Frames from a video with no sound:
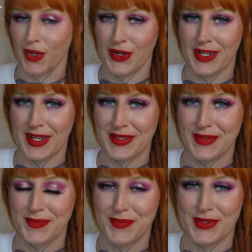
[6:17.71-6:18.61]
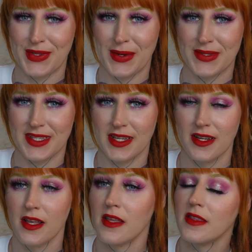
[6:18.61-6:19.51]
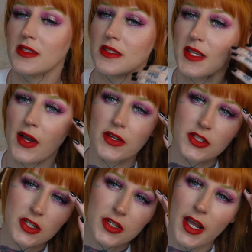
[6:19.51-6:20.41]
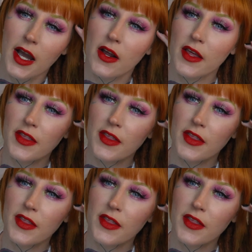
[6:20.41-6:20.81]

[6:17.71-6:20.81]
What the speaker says: Alrighty guys, so that was it. This is how it turned out.